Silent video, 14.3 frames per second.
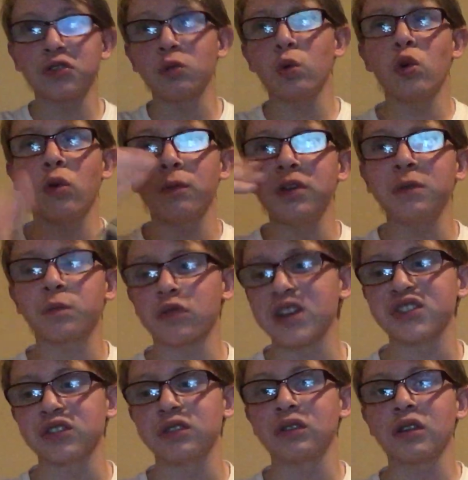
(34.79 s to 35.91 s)
who will be
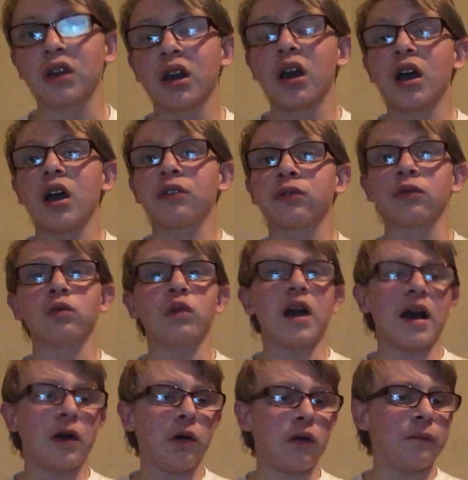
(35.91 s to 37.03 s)
present
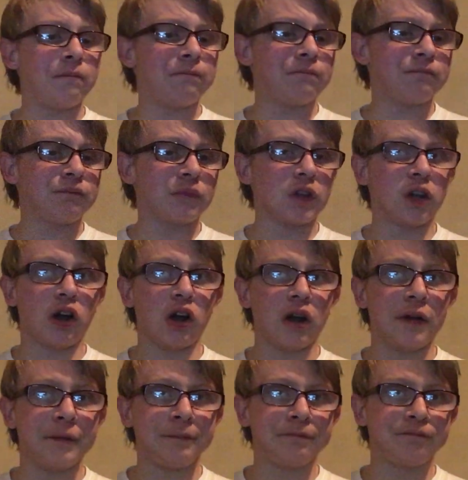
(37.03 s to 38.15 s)
throughout
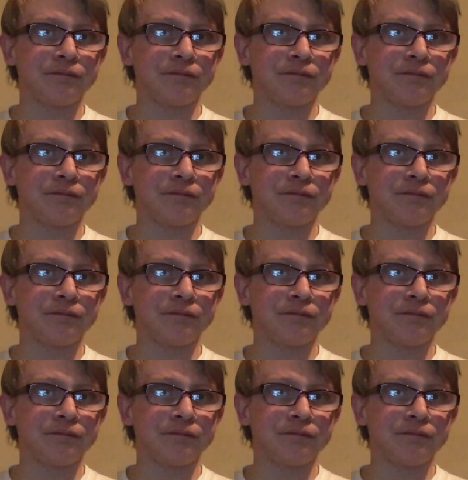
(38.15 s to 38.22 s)
the